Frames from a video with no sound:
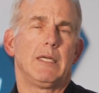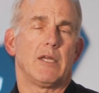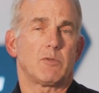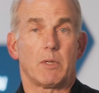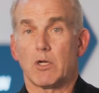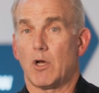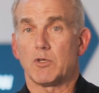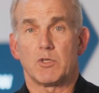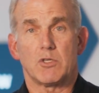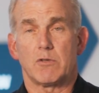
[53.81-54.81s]
That's
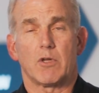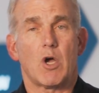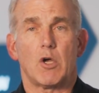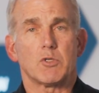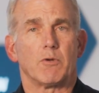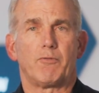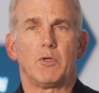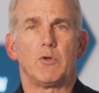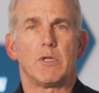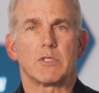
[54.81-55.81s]
because just the cost of
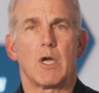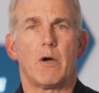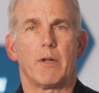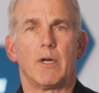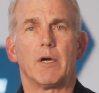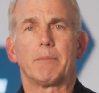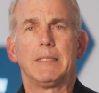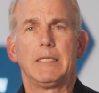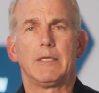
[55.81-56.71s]
food has gone up